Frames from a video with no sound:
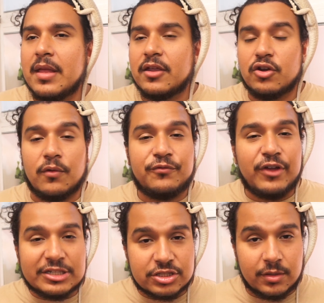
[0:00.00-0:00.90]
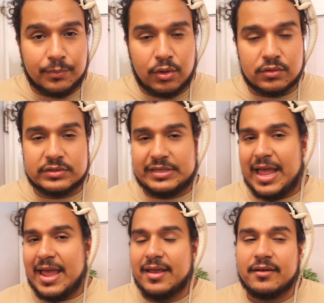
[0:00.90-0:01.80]
you know, vegetables
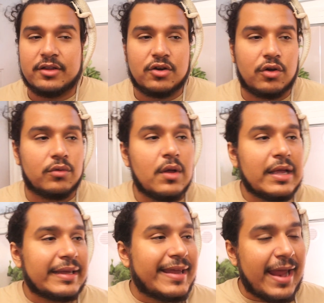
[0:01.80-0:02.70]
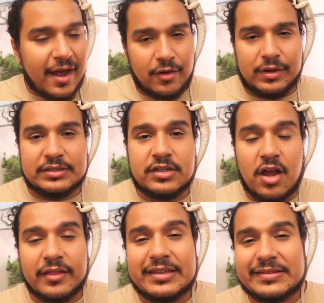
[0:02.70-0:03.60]
and, you know, carrots and
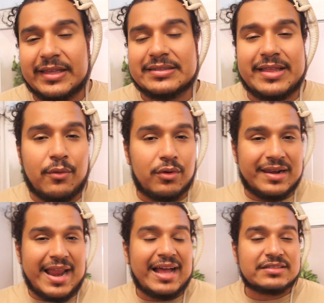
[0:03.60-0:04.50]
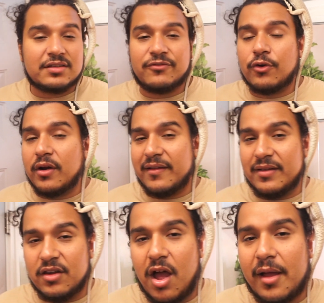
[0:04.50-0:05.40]
all these things that will last for a
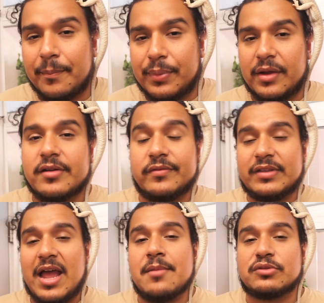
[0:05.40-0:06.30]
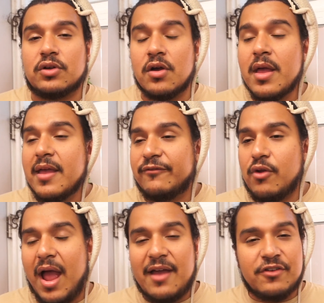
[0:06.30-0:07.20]
long period of time. So if you
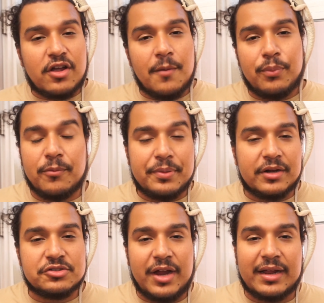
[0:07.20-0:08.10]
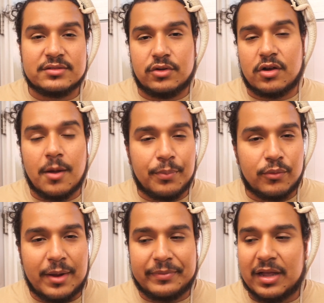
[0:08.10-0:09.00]
have a couple bearded dragons or a couple
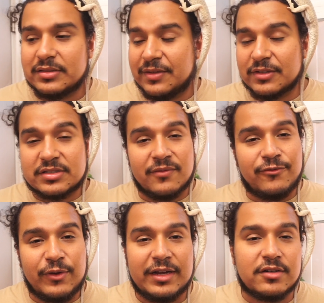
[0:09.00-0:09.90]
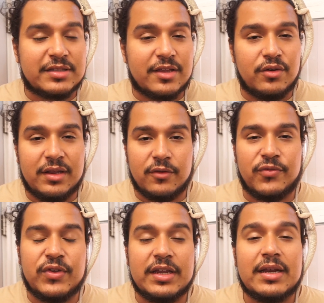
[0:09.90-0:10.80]
reptiles, even some feeders that you need to
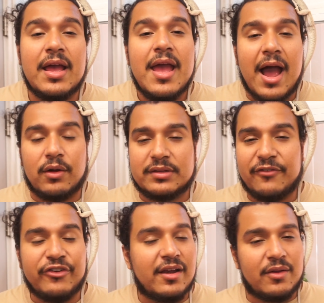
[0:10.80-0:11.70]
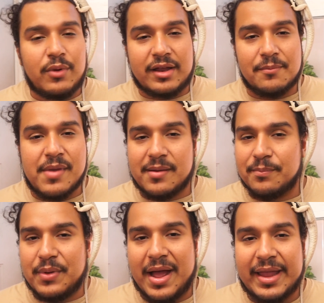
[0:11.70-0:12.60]
feed, I would definitely recommend
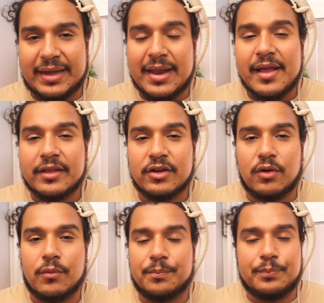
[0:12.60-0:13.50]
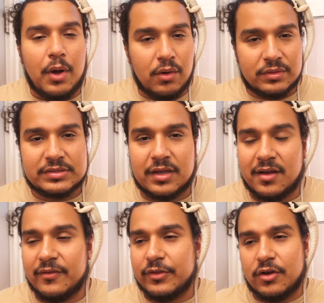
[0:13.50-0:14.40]
buying, you know, bulks
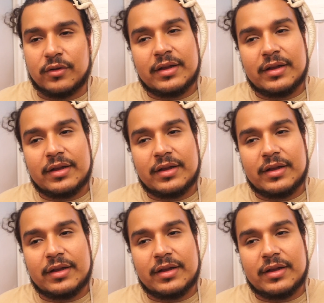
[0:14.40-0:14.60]
of, you know,